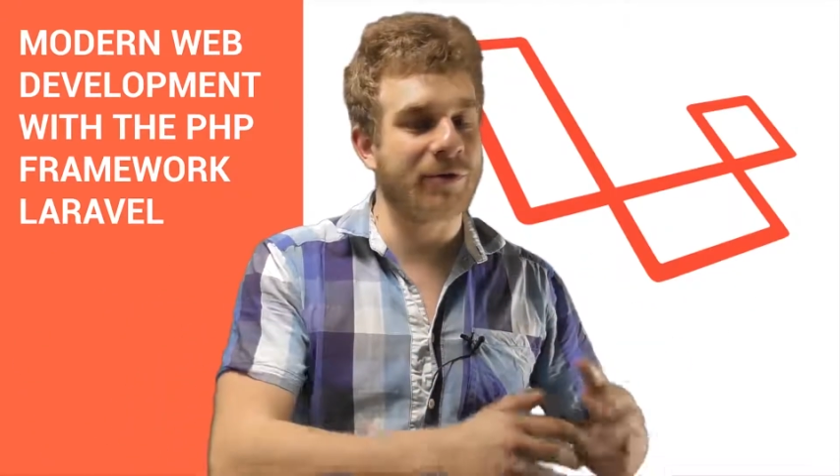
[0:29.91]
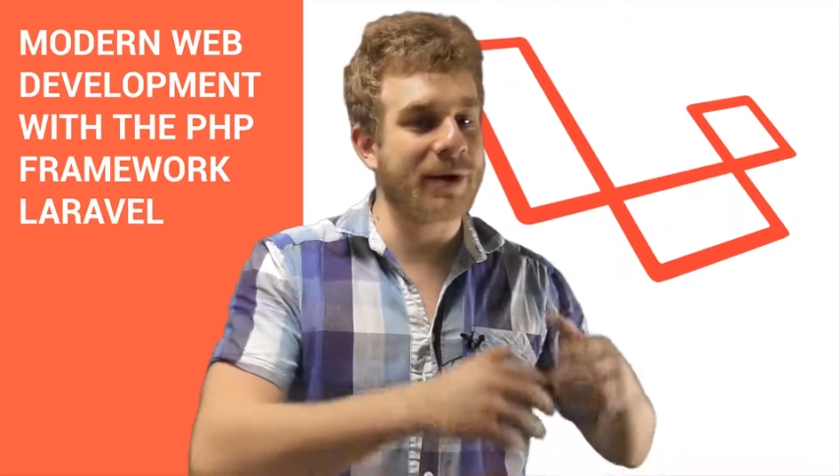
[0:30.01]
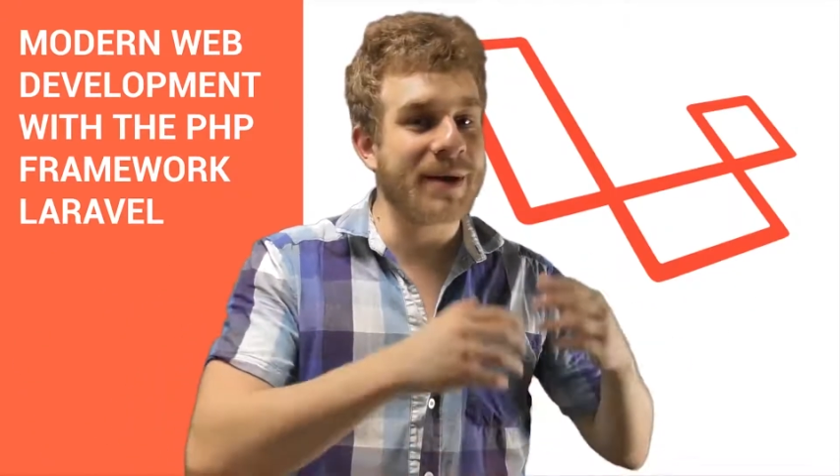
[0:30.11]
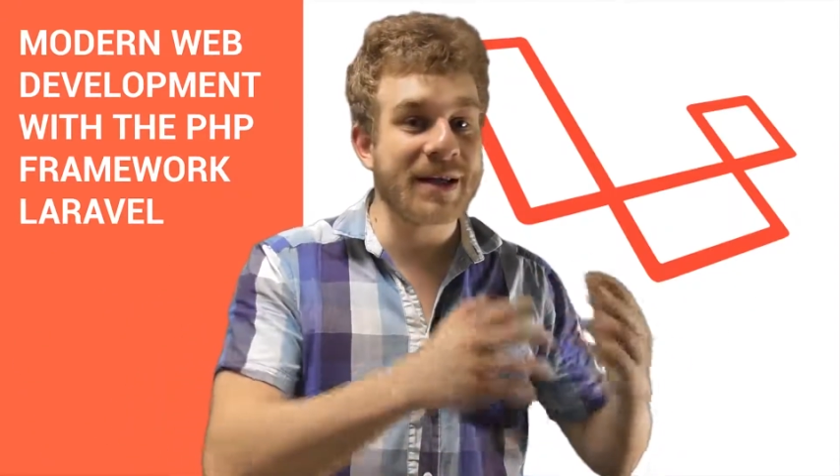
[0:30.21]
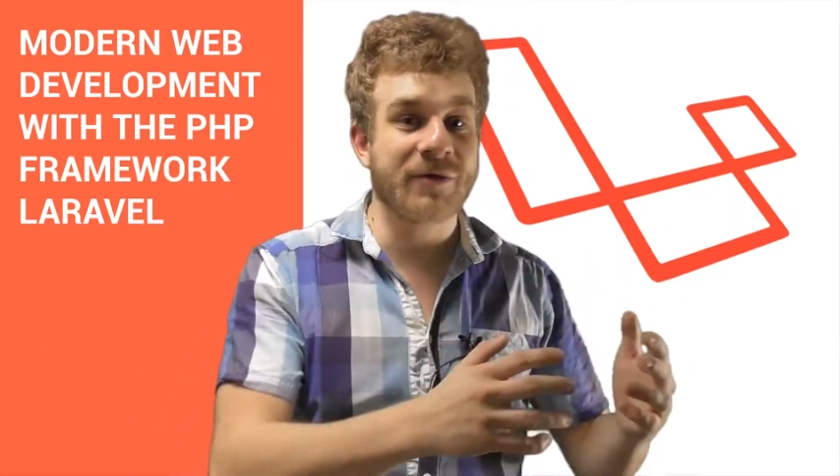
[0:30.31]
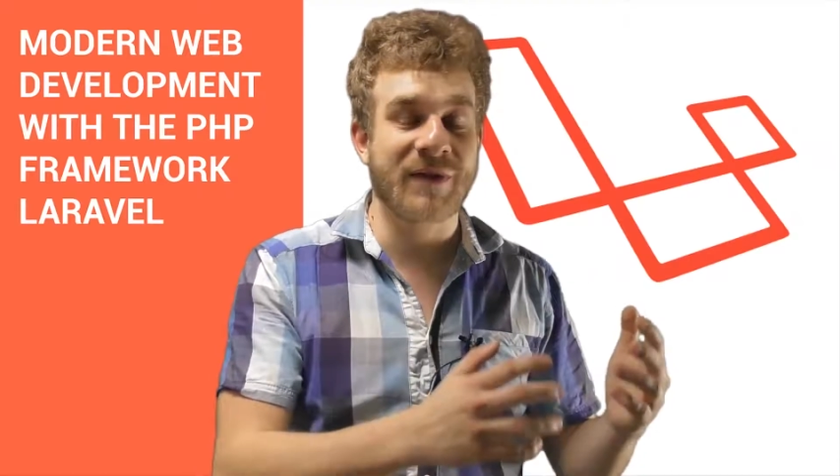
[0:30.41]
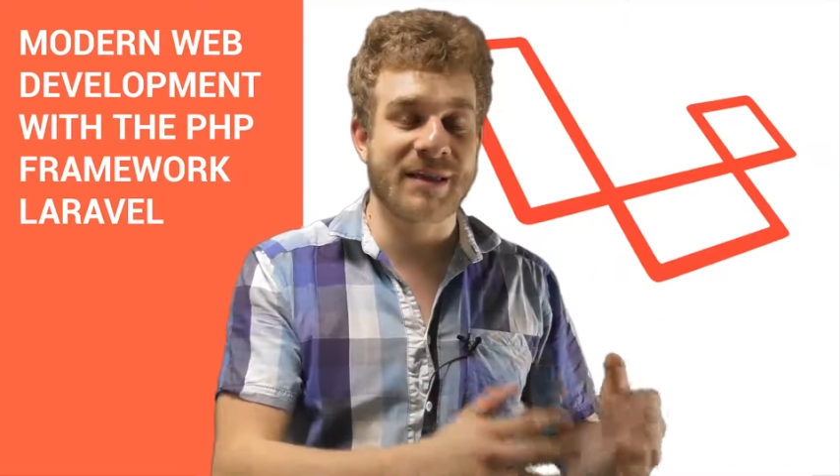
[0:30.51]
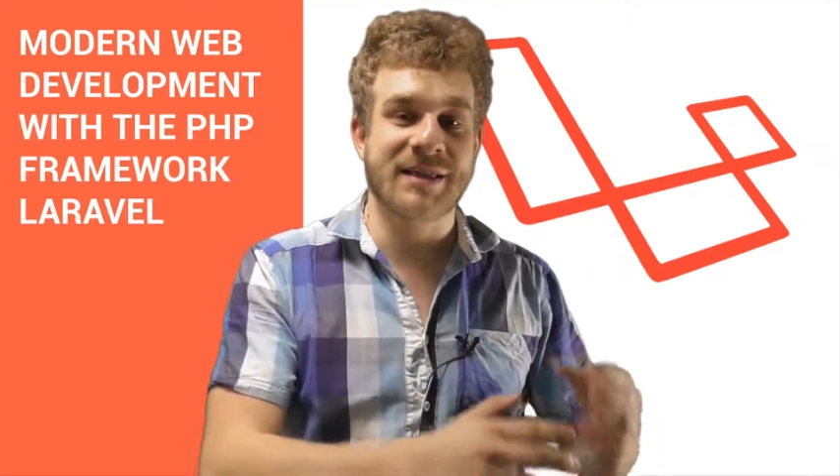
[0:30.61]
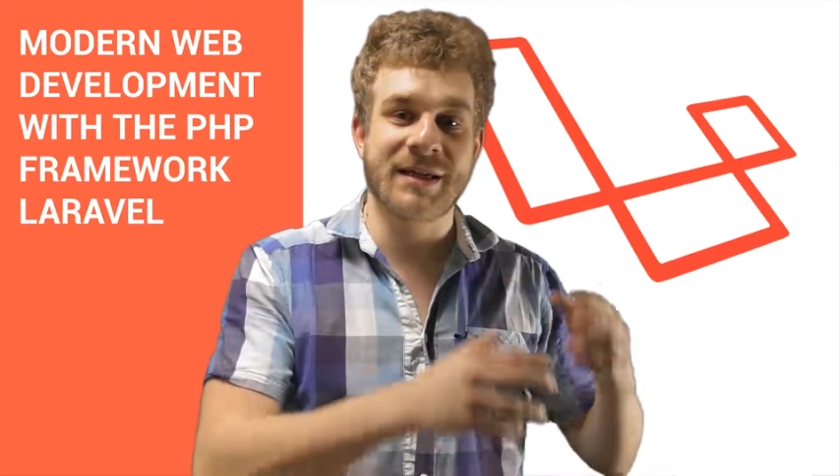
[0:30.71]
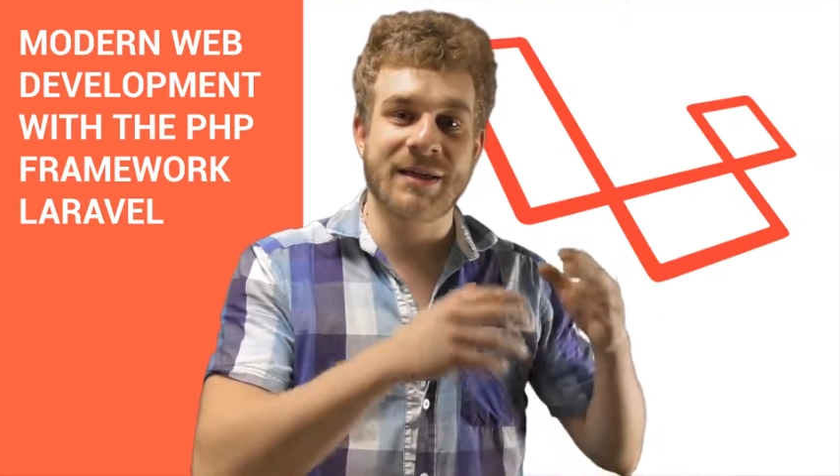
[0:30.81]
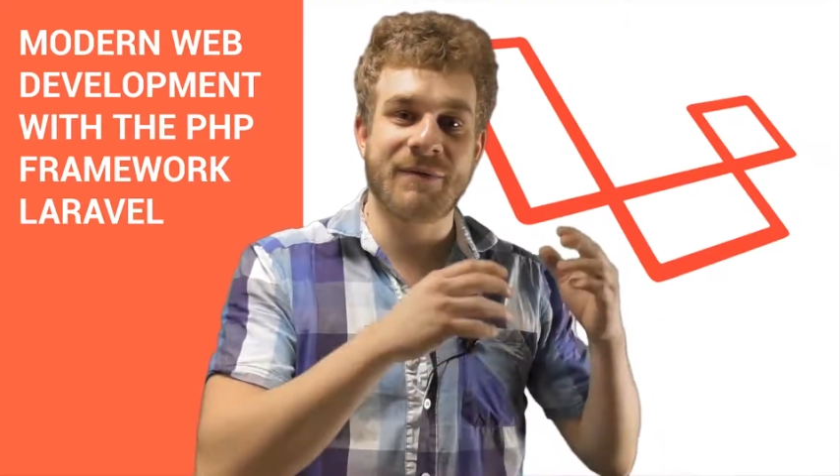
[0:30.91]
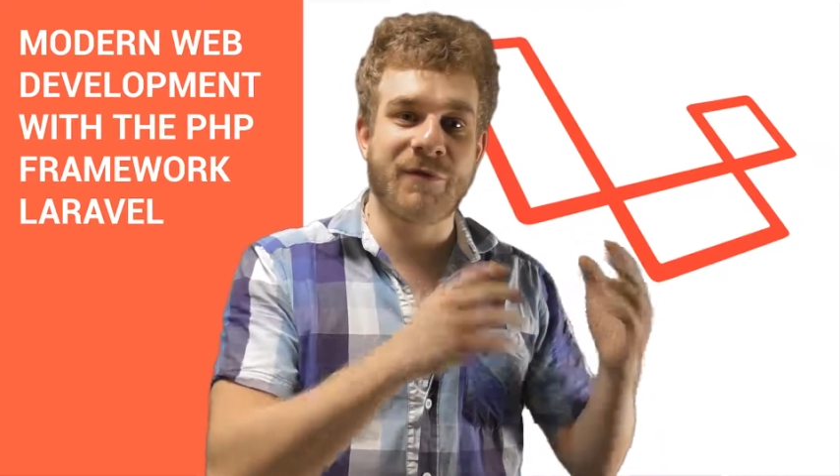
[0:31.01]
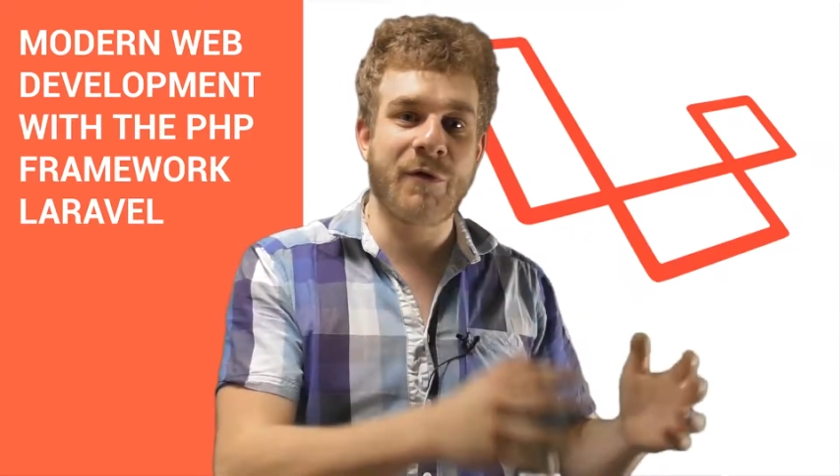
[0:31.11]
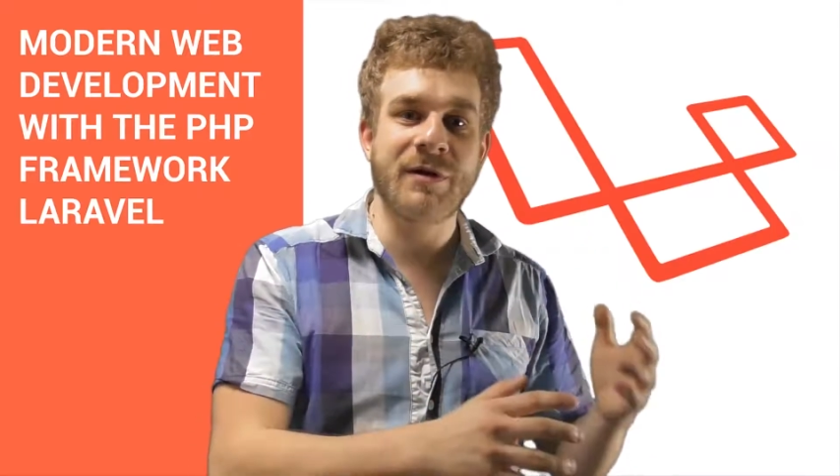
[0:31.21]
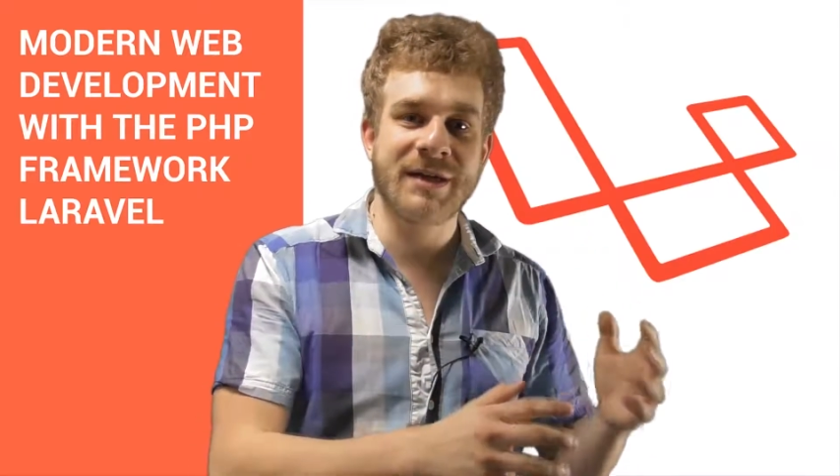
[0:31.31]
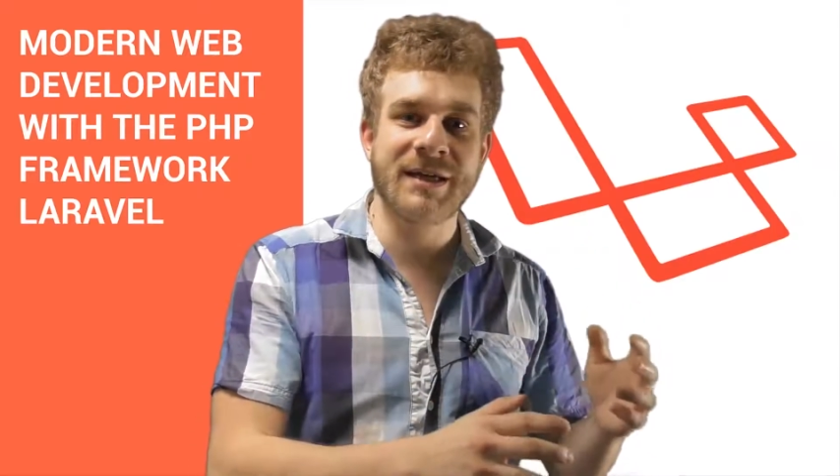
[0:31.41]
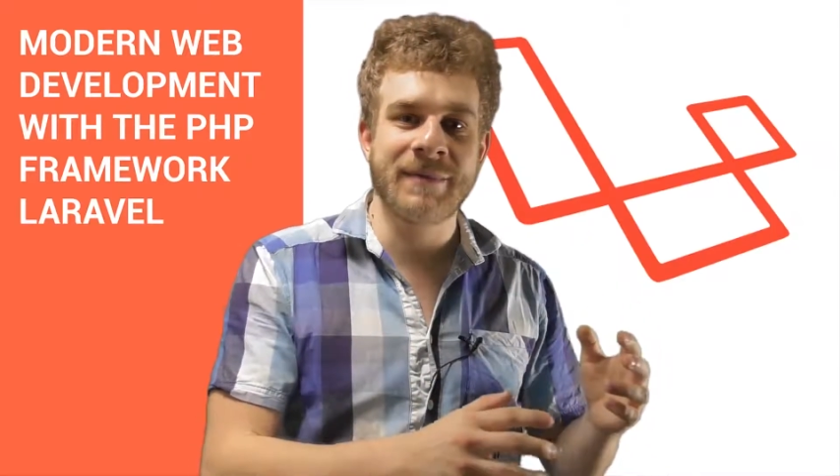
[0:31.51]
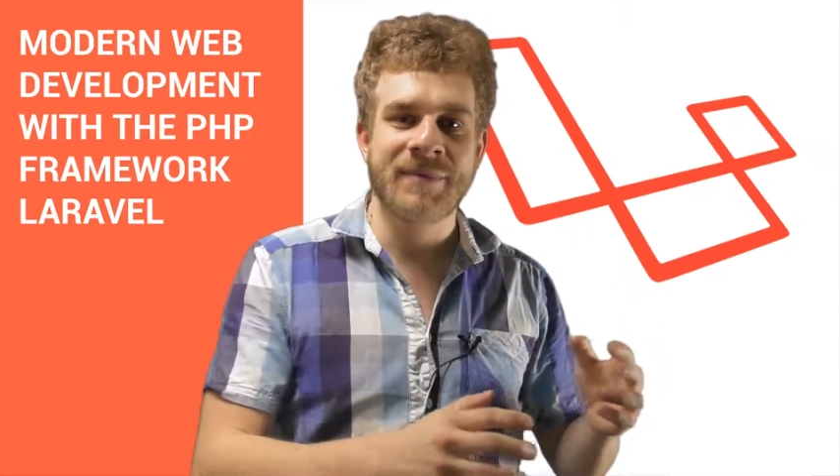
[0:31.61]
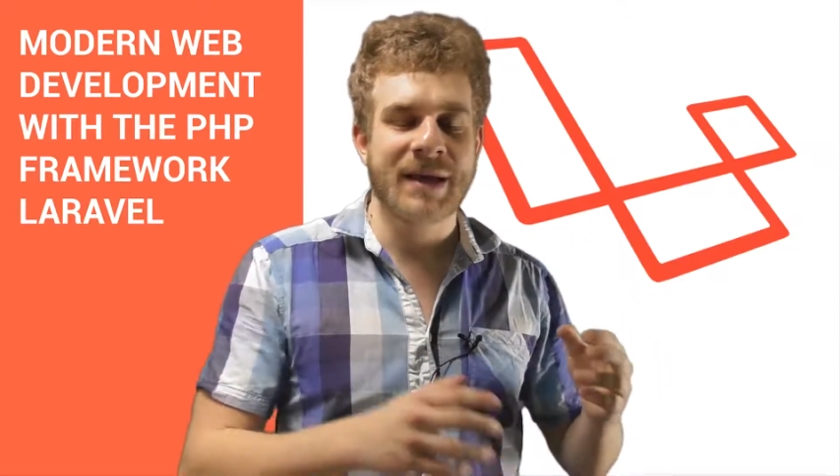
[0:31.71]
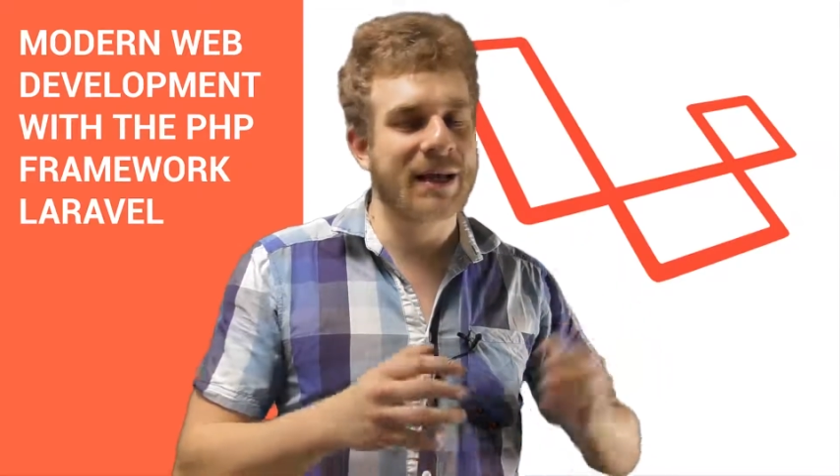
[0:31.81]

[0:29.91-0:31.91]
or I'm into that since I'm 13